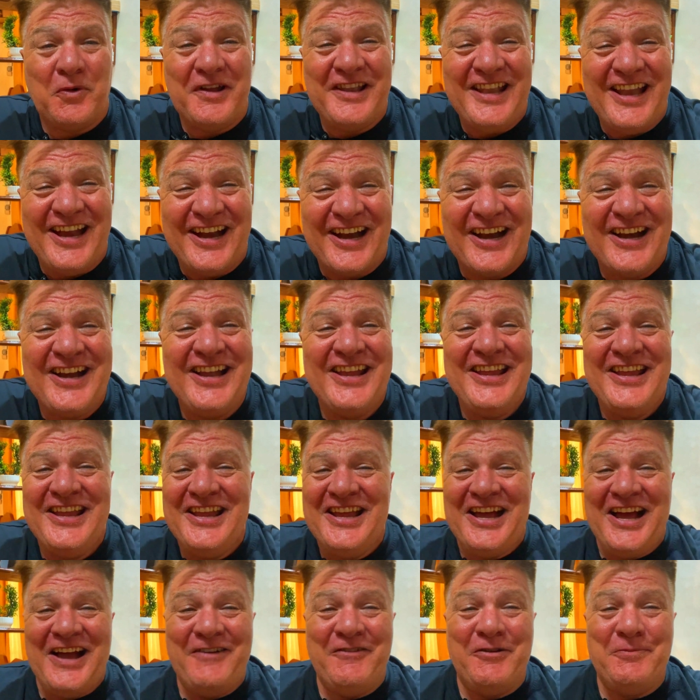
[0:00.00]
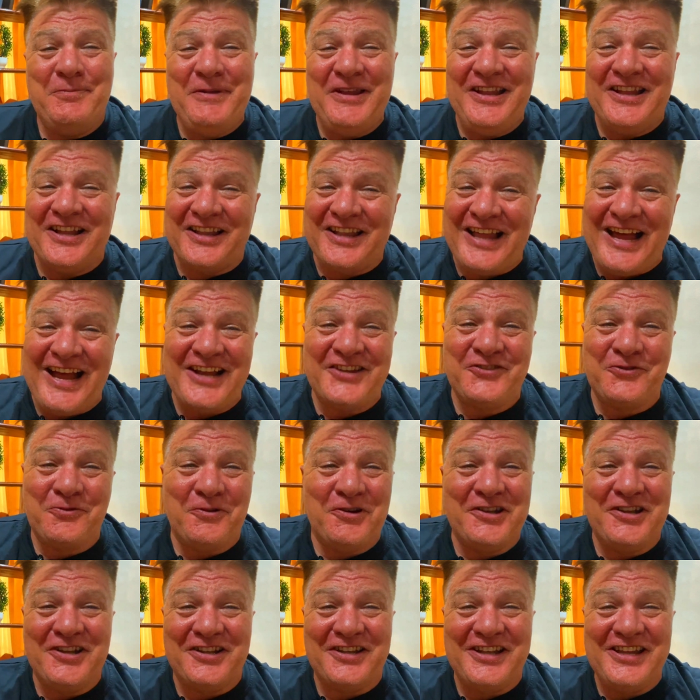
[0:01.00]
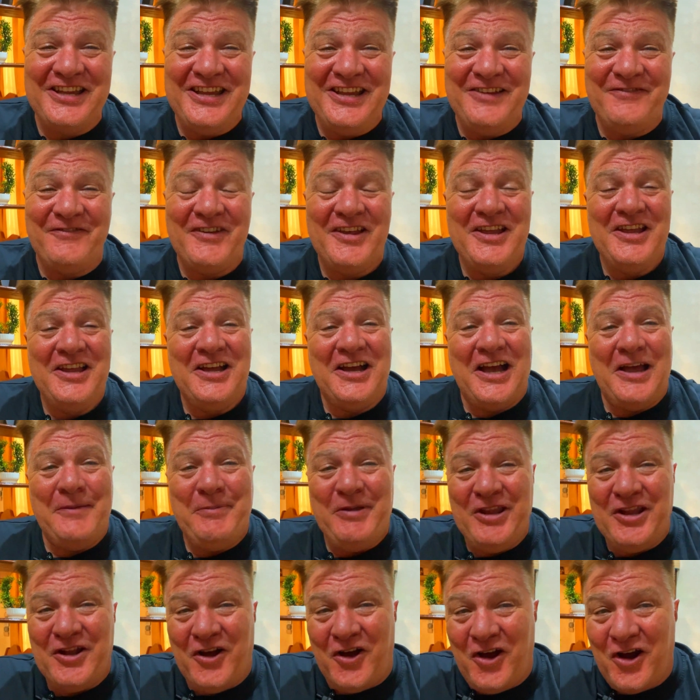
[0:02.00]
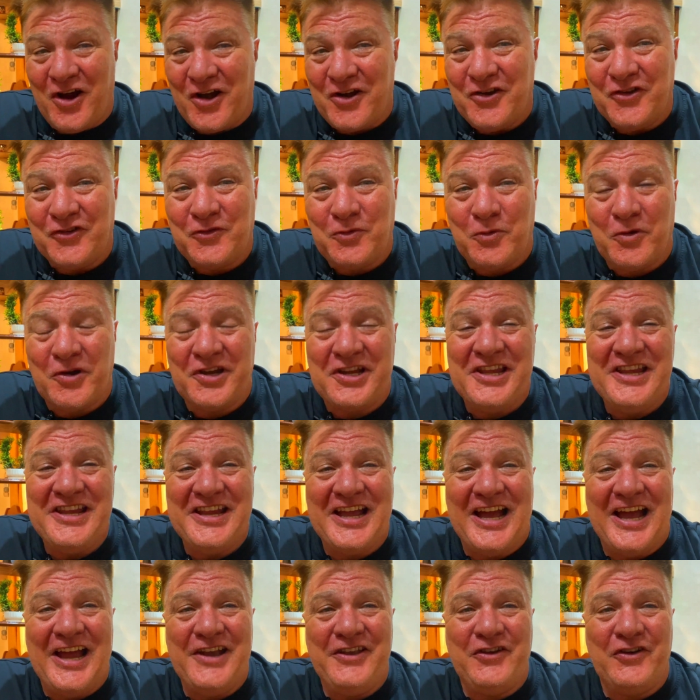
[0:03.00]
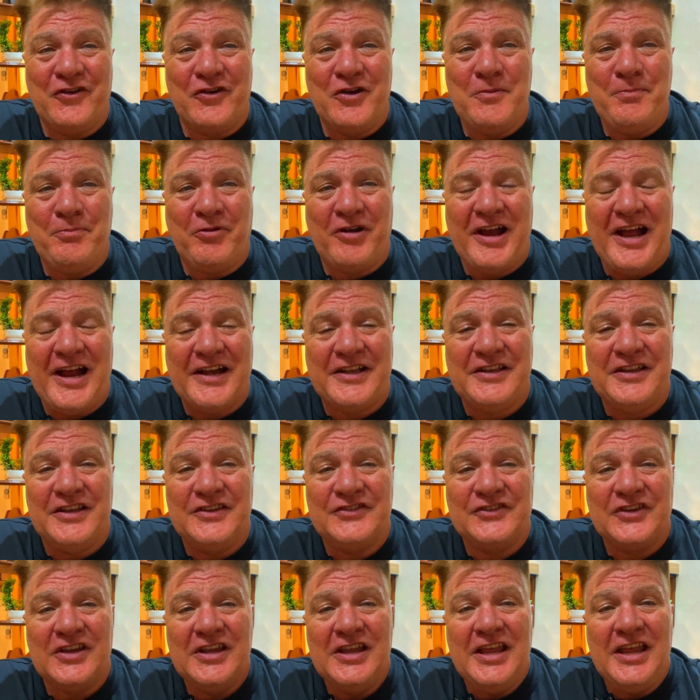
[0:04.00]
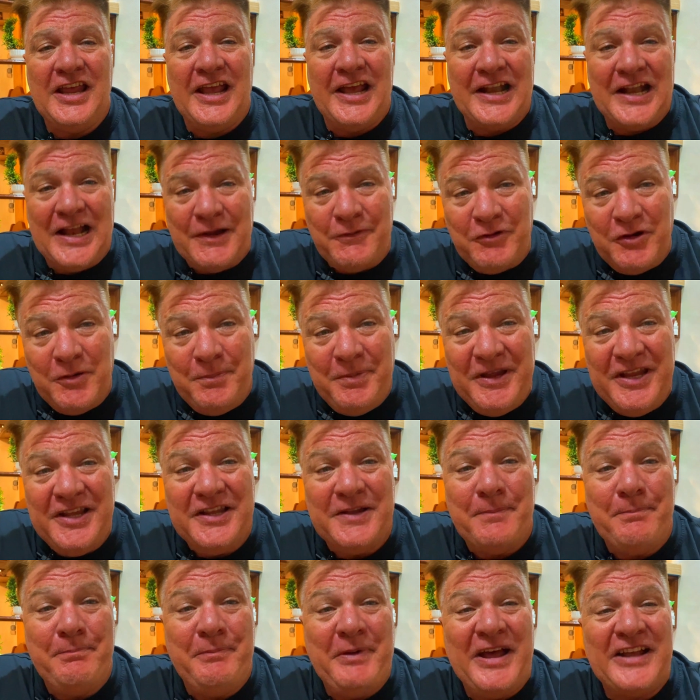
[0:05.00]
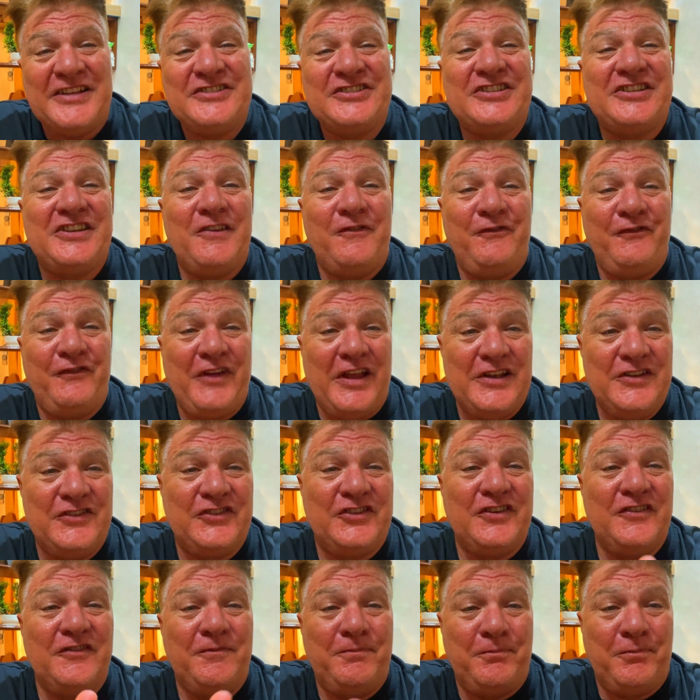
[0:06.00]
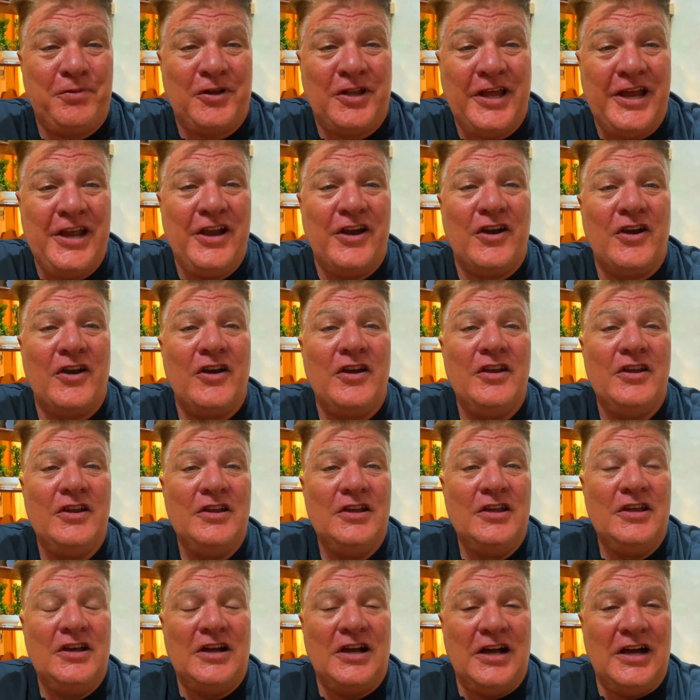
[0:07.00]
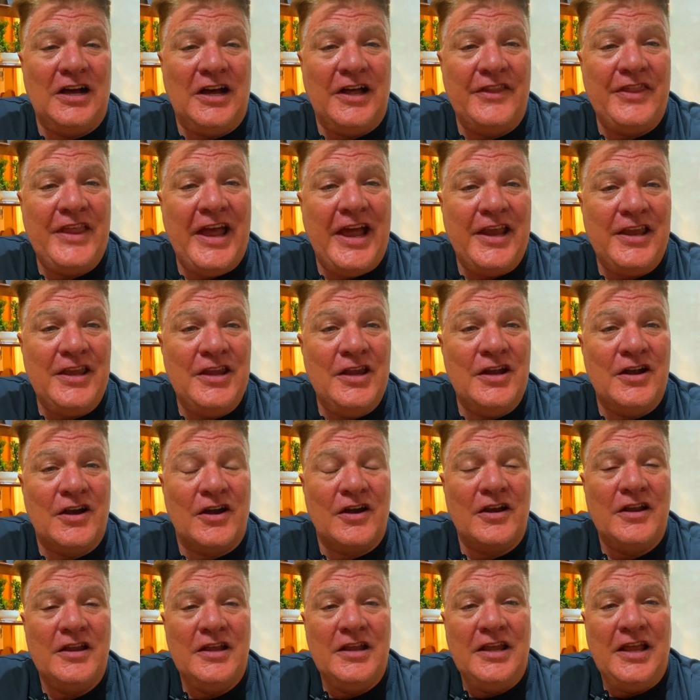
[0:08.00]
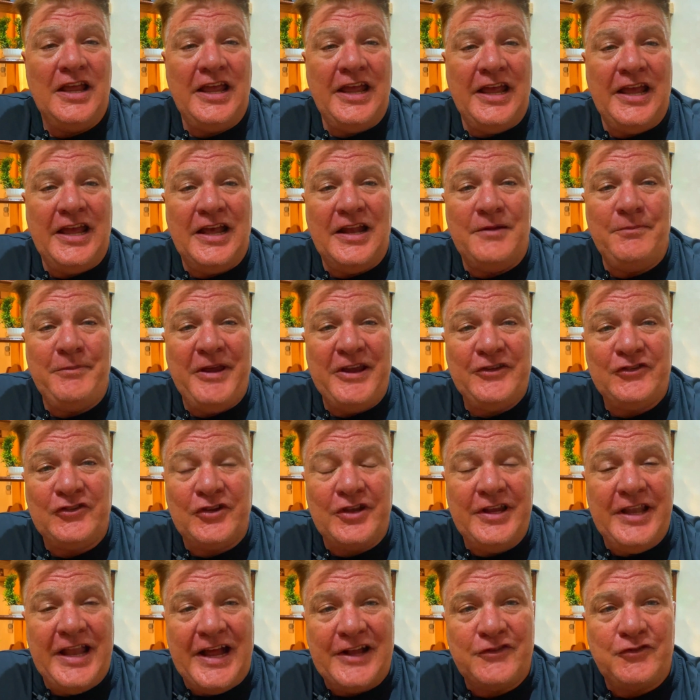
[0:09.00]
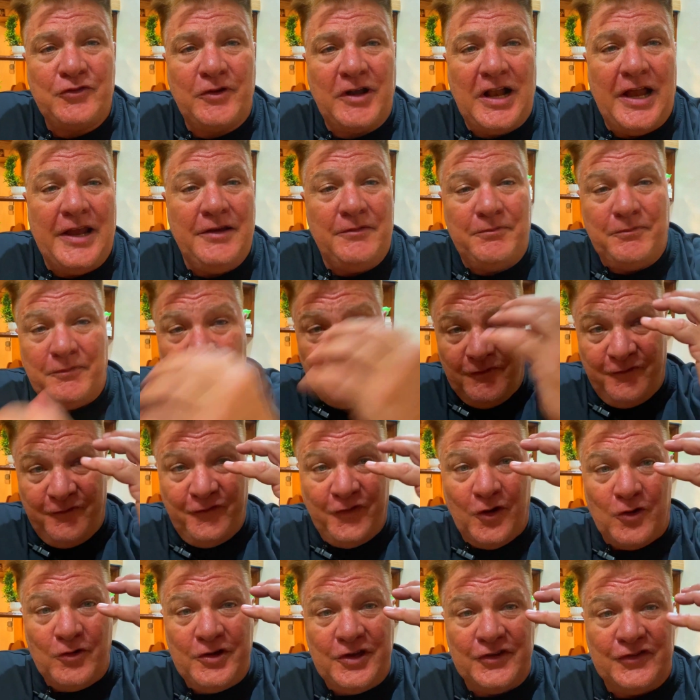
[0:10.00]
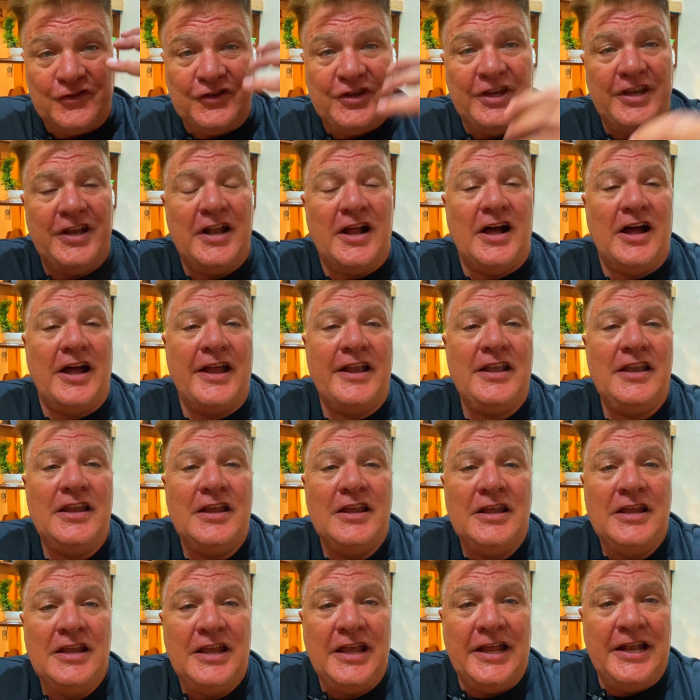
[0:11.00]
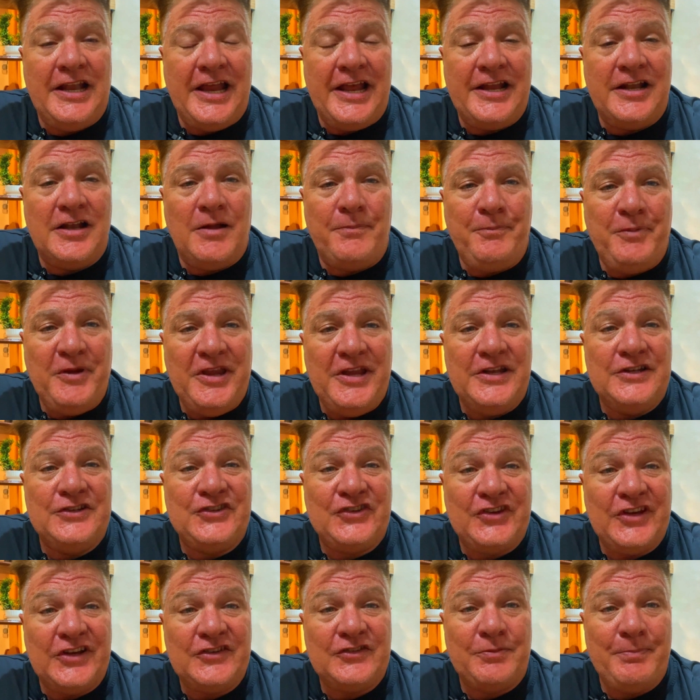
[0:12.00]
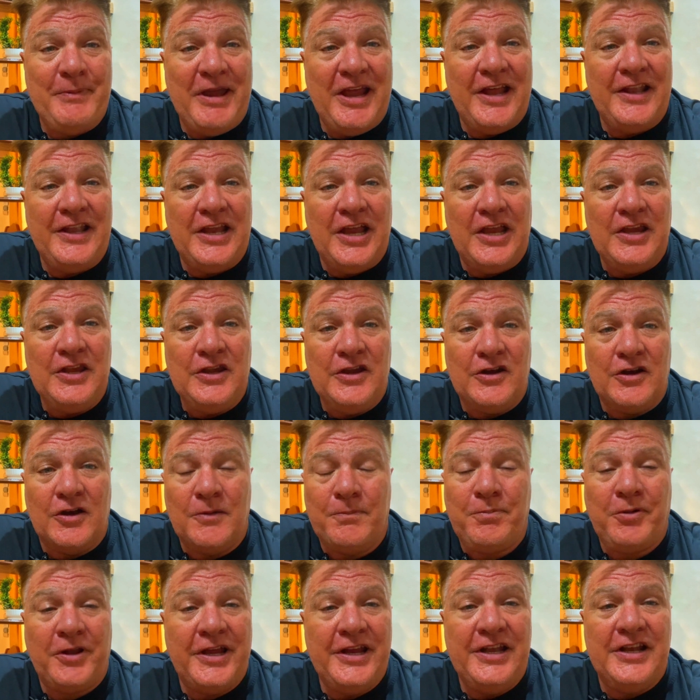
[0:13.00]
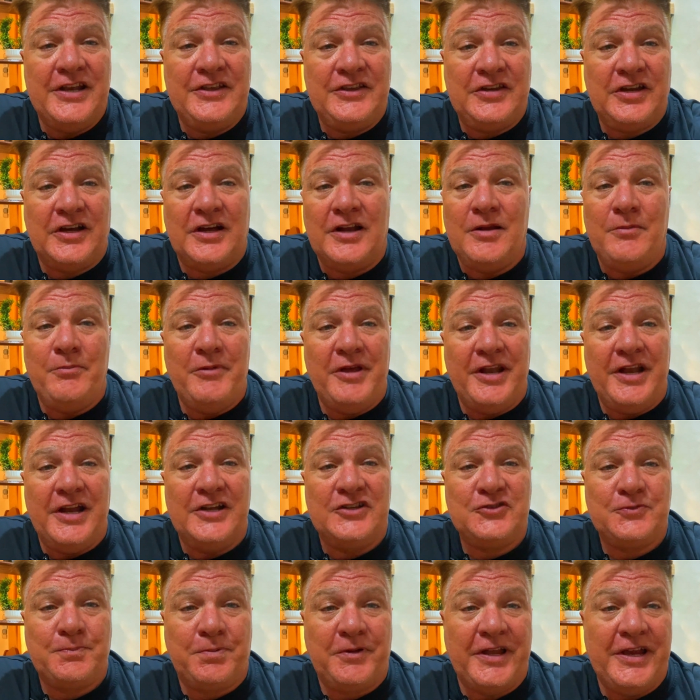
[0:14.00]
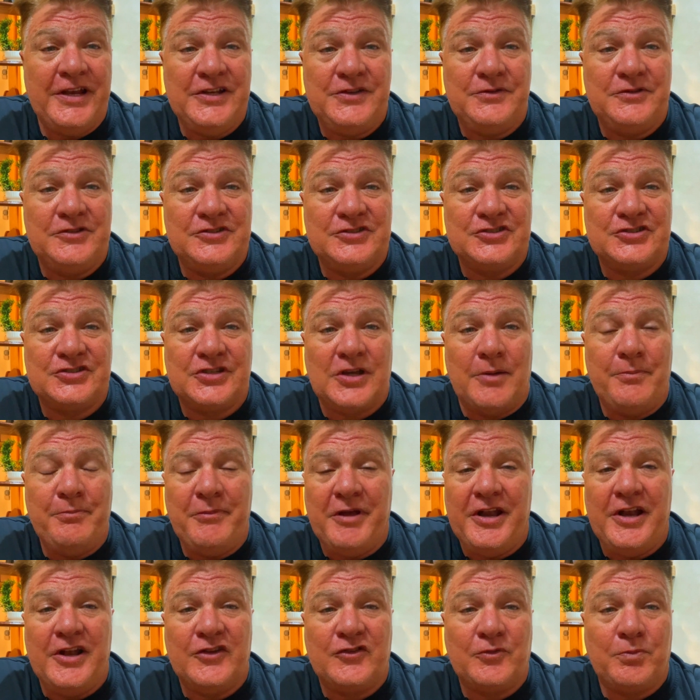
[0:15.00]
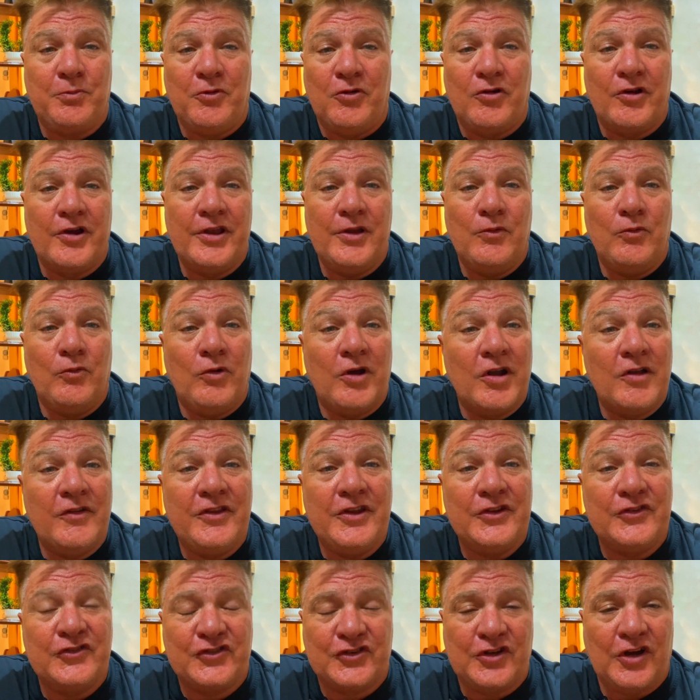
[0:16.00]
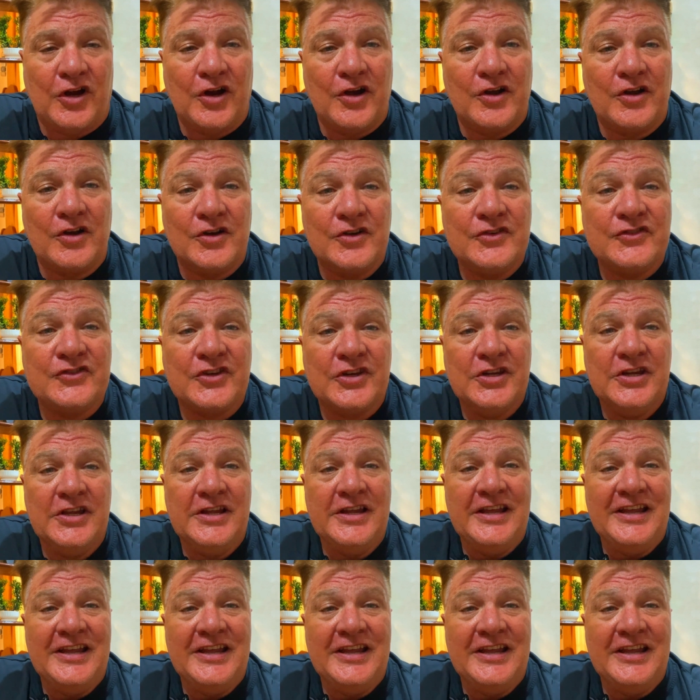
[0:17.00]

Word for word: one there. I would be the last one to leave. I'd be the hardest working guy during practice, and I would be the best defensive player uh, that year. And basically, that's what I focused in on. And I ended up being six man that year, played a ton of minutes, played some minutes more than one of the starters.